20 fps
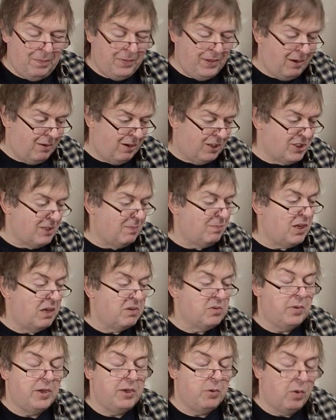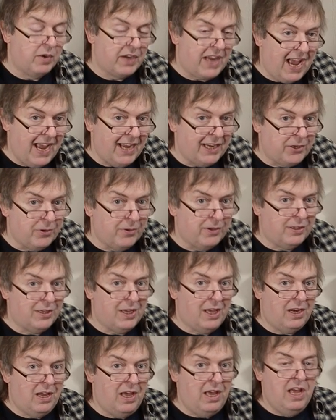There are sometimes where you want accurate
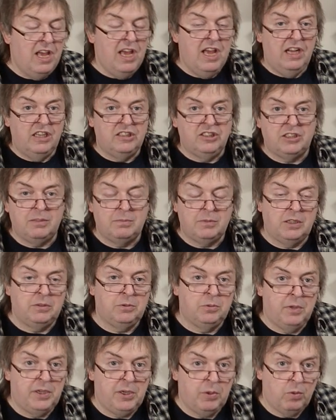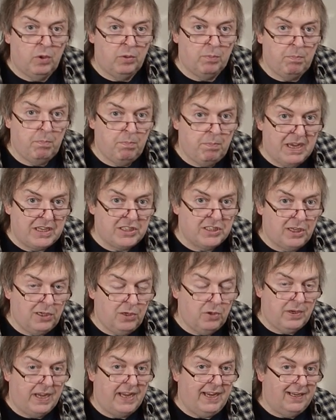colour and sometimes where you want better
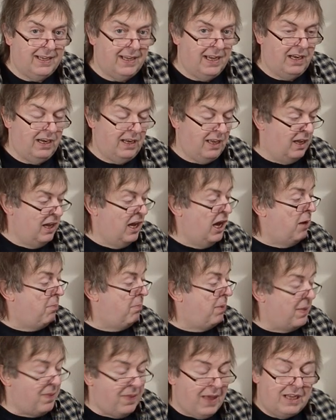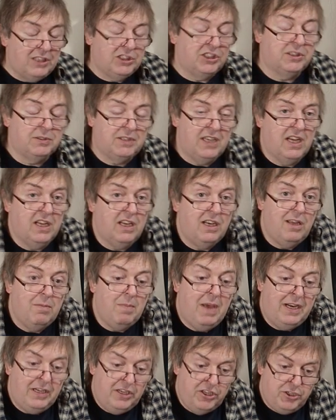looking colour. But that's colour
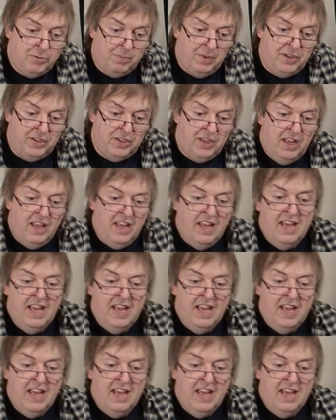management.